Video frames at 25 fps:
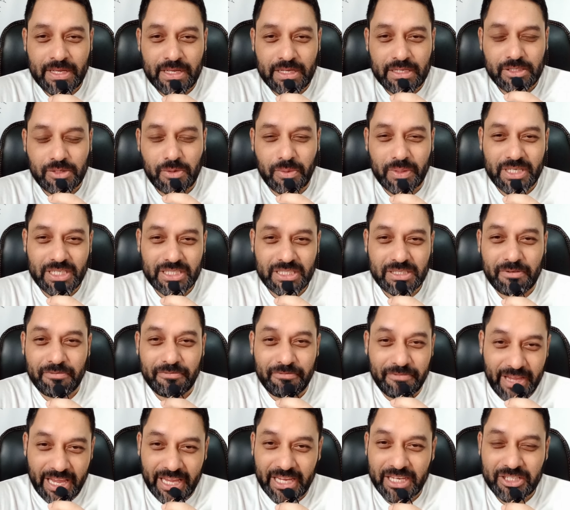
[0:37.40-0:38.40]
So it is a
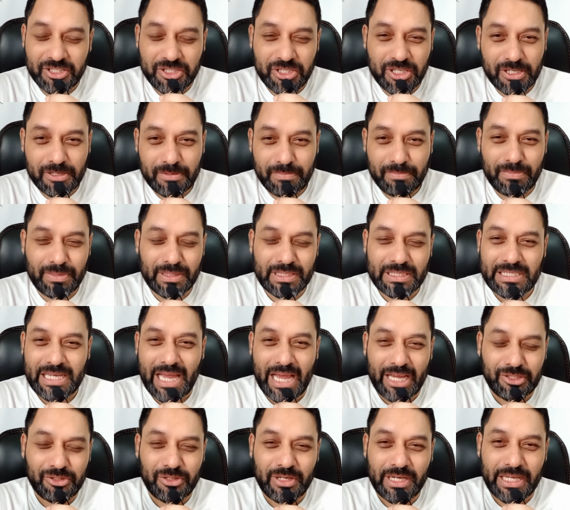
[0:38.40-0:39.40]
vague term, but
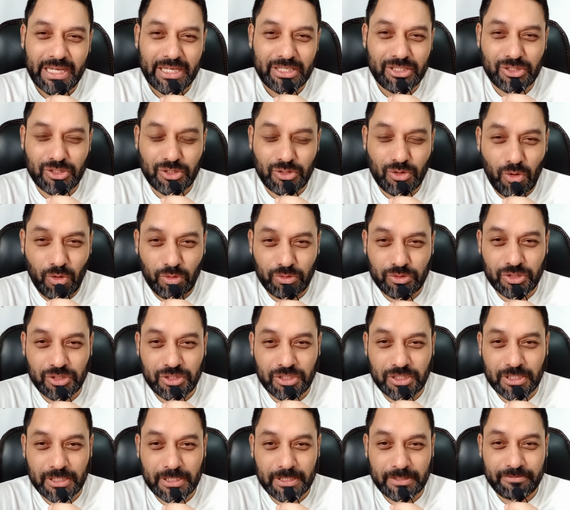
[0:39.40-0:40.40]
actually it's
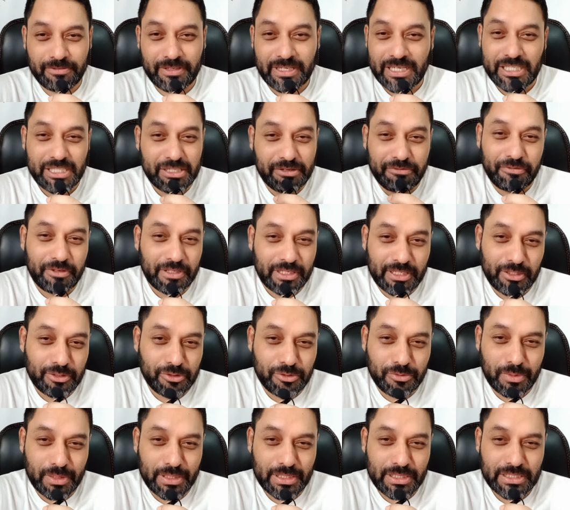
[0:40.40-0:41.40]
not very difficult
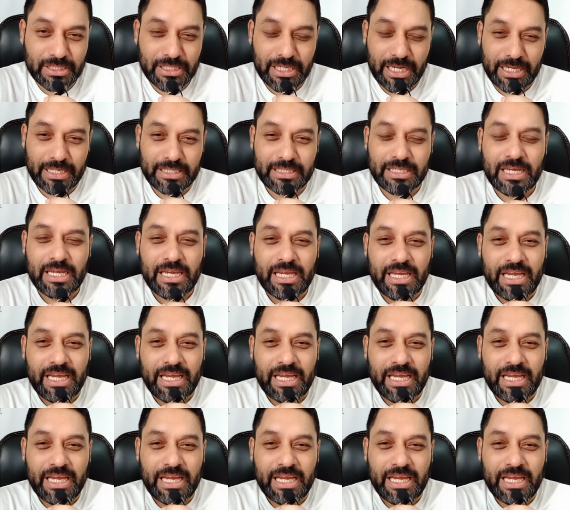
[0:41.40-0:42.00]
to understand.